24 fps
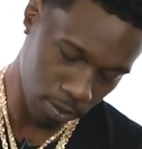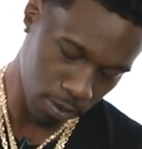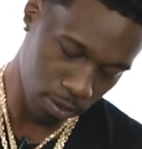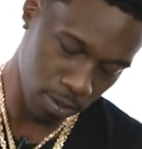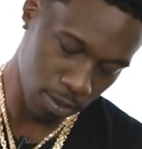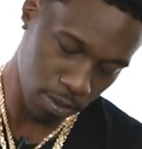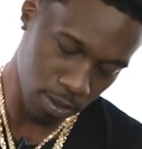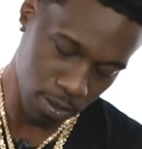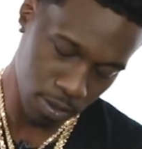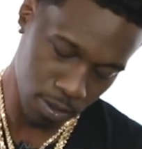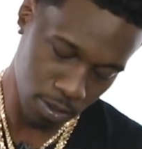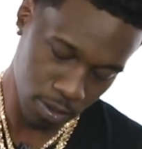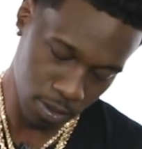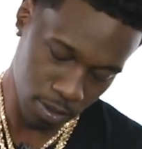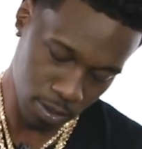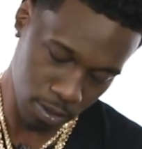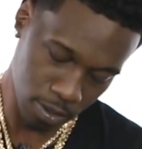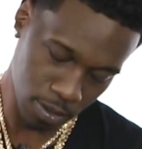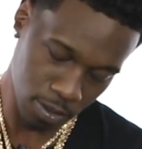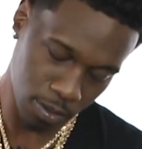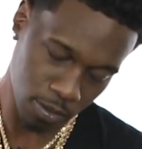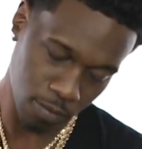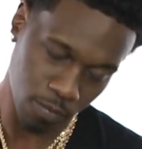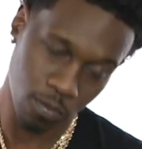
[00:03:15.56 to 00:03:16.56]
look,
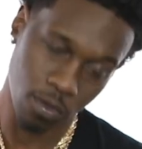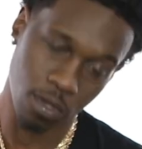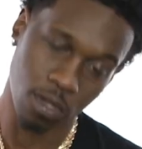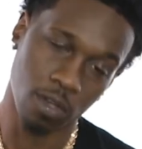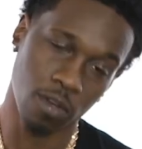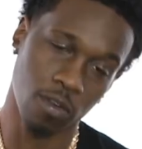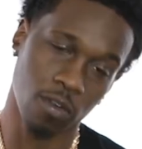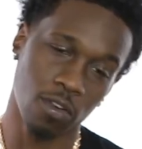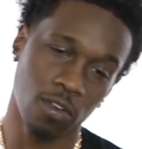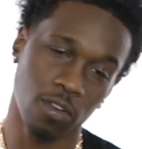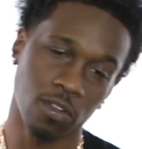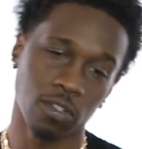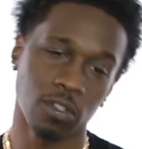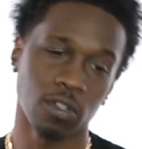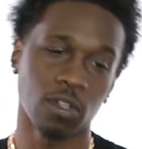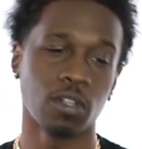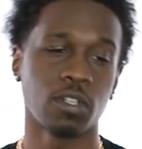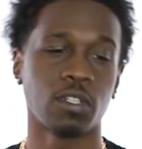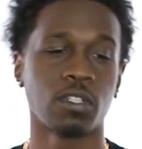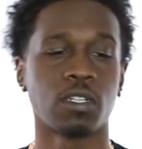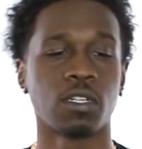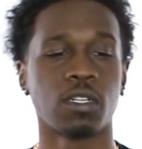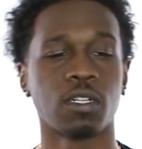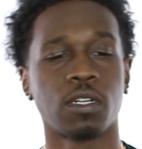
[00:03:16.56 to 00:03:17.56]
this is me,
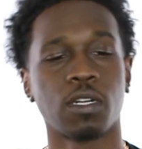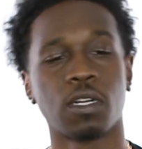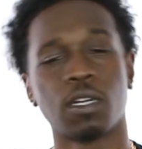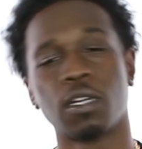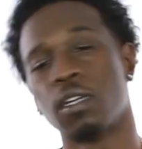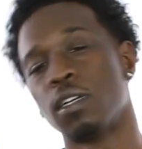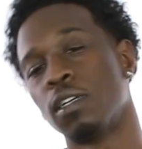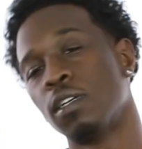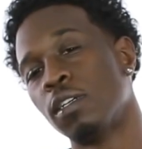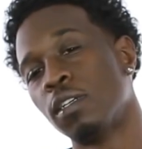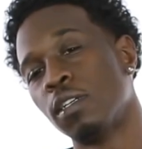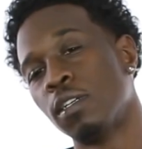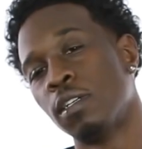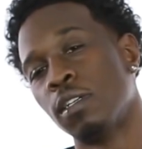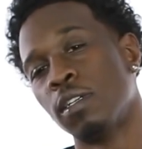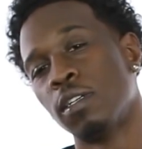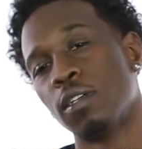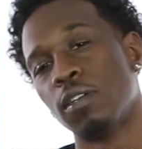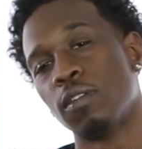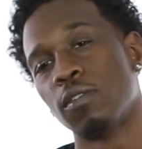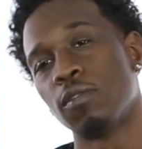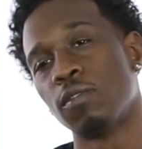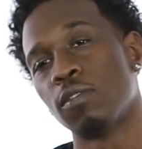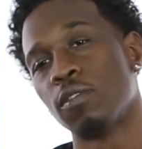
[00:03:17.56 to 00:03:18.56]
Allstar JR,
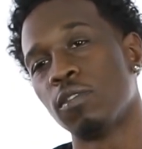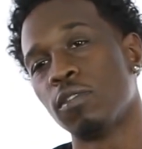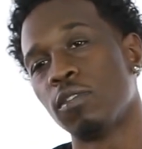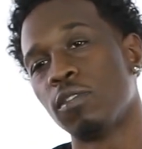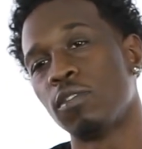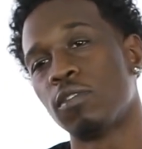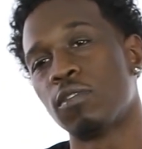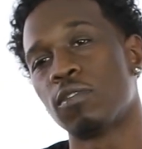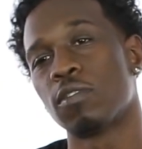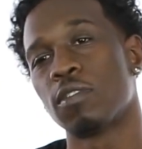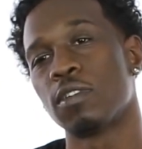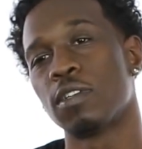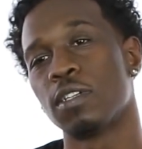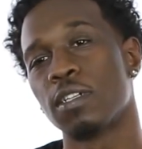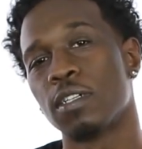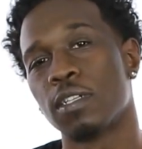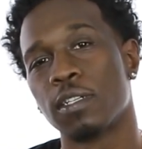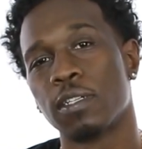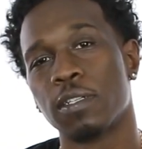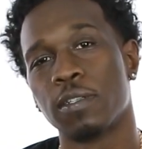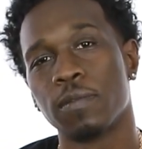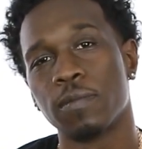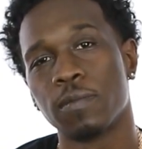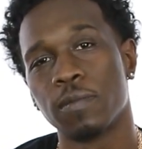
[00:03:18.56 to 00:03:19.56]
a real Detroit
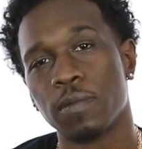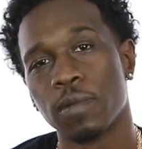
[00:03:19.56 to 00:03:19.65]
nigga.